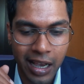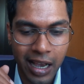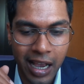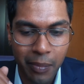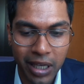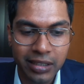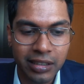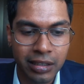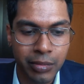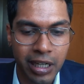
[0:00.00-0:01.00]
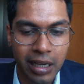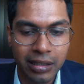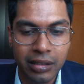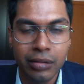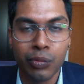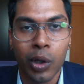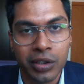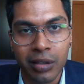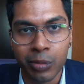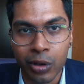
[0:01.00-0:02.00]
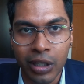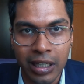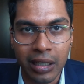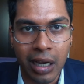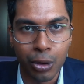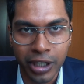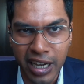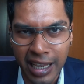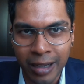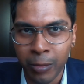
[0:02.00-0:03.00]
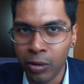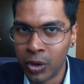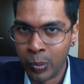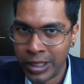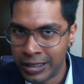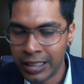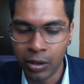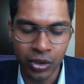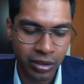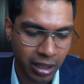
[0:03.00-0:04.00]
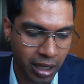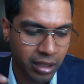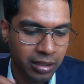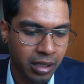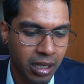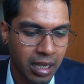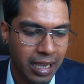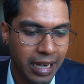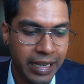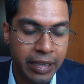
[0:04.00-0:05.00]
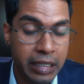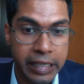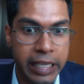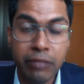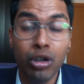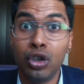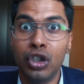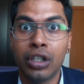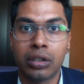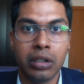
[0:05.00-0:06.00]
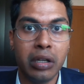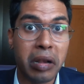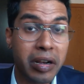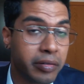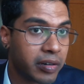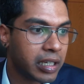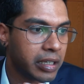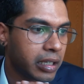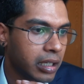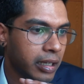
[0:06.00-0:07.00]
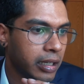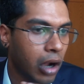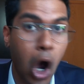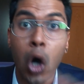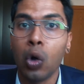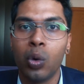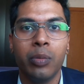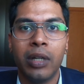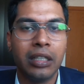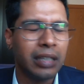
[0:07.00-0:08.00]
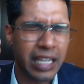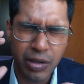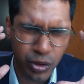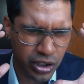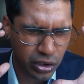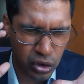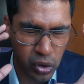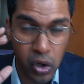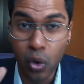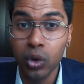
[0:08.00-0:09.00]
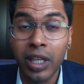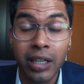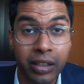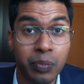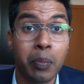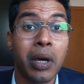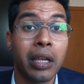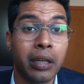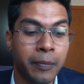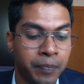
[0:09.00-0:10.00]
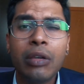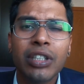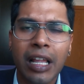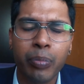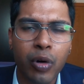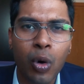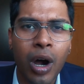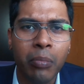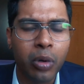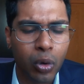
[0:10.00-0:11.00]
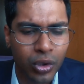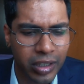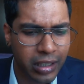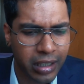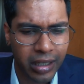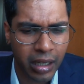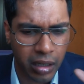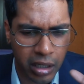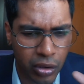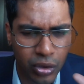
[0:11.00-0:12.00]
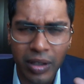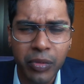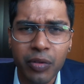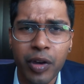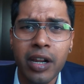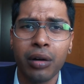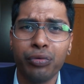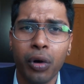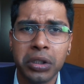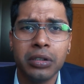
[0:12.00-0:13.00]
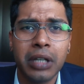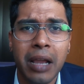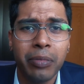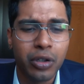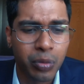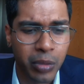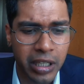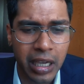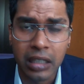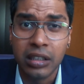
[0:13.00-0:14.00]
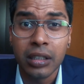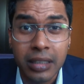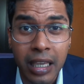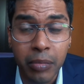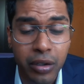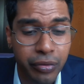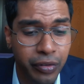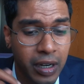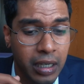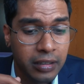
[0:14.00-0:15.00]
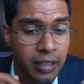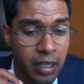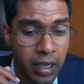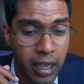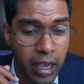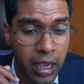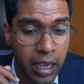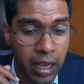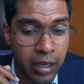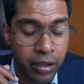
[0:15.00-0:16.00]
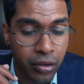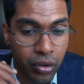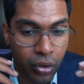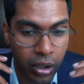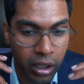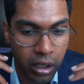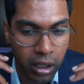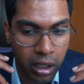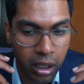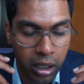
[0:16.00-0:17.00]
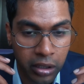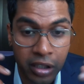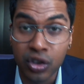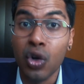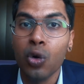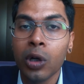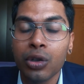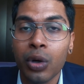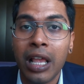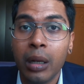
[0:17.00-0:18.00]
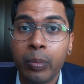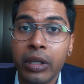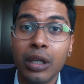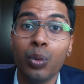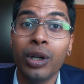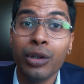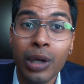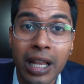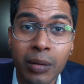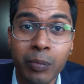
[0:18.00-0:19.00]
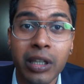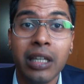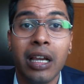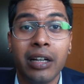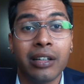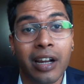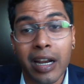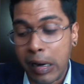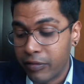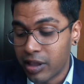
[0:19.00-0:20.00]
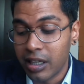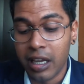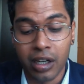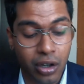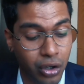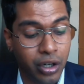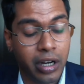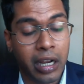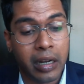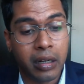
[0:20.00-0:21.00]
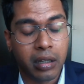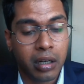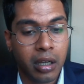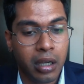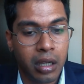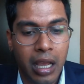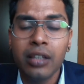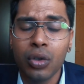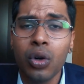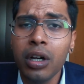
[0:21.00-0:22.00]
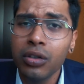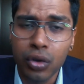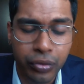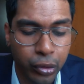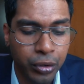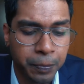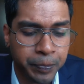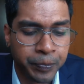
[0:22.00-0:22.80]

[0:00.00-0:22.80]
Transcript: I messaged him and I asked him, "What's up, bro? Like, how can I help? I was busy, I was in class." And he was just literally like all over the place. Like, he was just losing his mind. So he was like, "Bro, I'm losing it. Something very unfortunate happened to me. I just came into France and, there's no one to help me. Will you help me? I tried everything I could," and so on and so forth.